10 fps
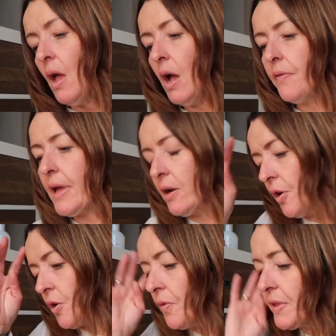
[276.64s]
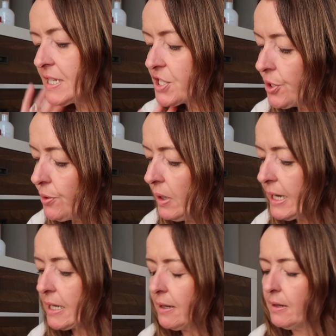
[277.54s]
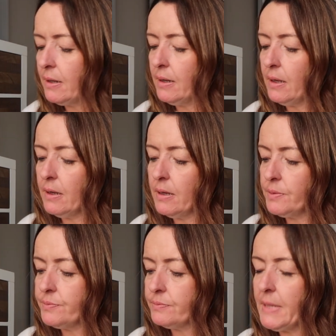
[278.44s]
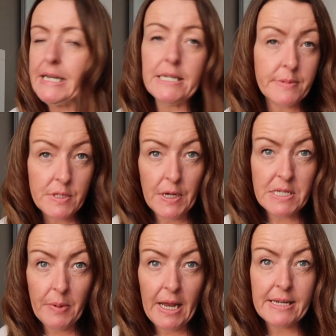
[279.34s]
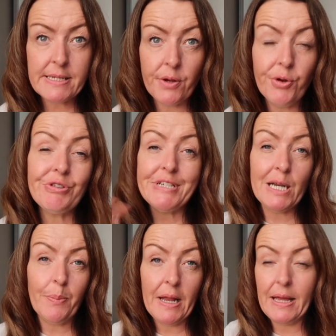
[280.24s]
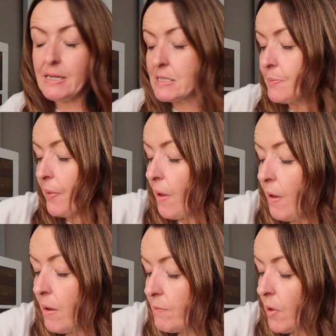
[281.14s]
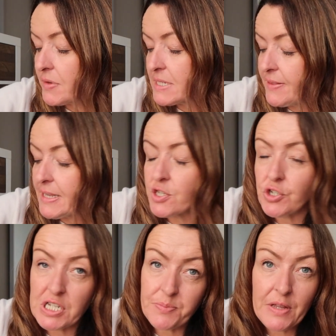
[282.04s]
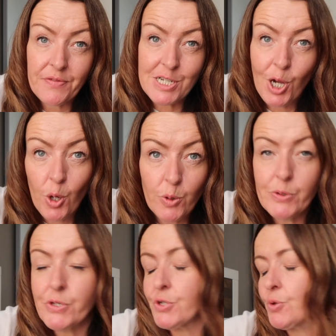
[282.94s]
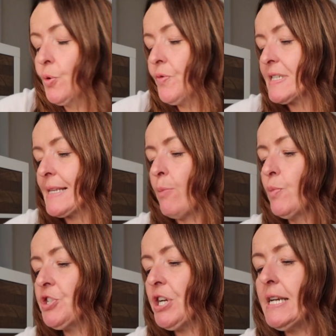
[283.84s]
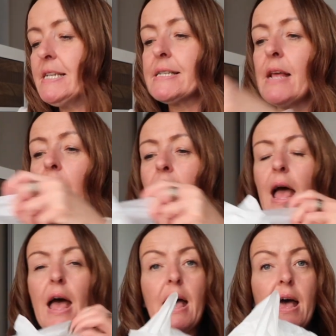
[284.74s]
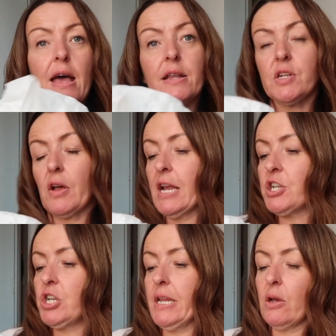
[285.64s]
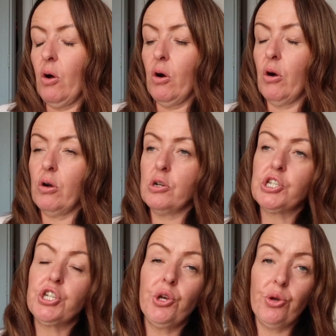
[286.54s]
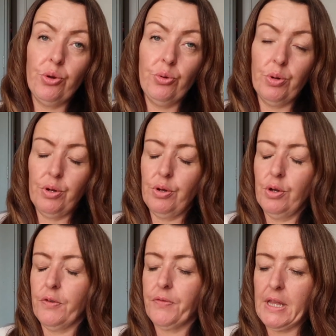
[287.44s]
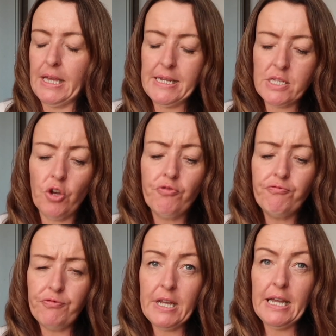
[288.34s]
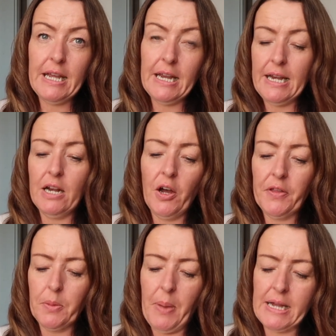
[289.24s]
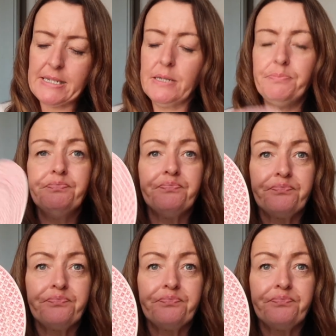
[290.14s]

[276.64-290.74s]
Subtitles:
And then I got these two little medium-sized plates. So not dinner plates, but obviously these would just be for toast or for sandwiches. And I actually got two of these. I really like the pattern.